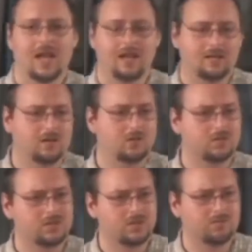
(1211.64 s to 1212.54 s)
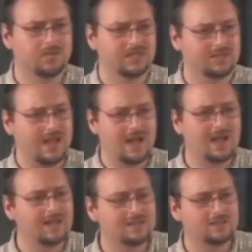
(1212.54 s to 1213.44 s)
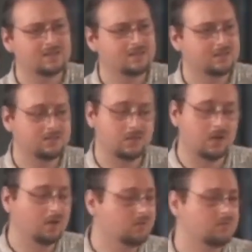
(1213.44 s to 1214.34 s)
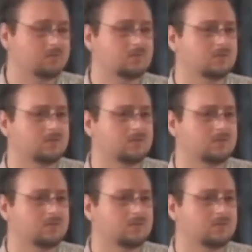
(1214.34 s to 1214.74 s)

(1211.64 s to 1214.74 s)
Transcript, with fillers: Had I told some big lie? No.